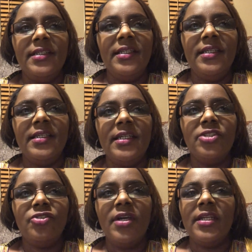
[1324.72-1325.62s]
And I
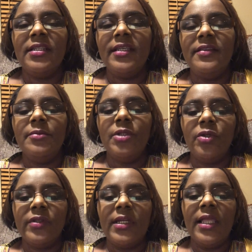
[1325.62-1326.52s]
try to let them
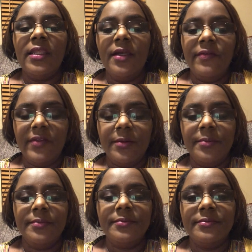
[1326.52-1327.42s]
know that I love
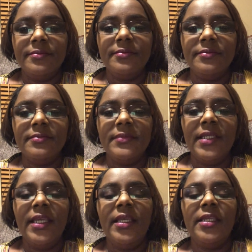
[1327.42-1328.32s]
them
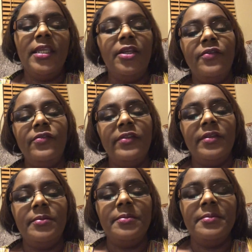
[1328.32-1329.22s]
and care for
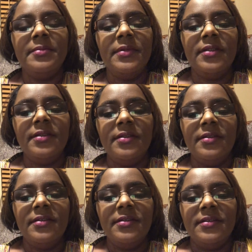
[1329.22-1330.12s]
them.
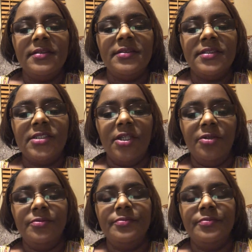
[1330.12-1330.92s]
So,